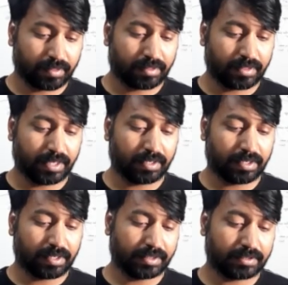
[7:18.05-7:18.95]
Then
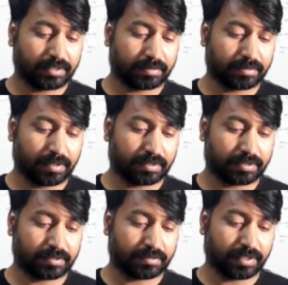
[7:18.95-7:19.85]
x
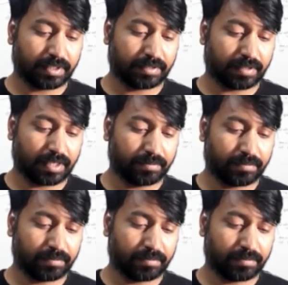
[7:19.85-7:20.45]
plus 45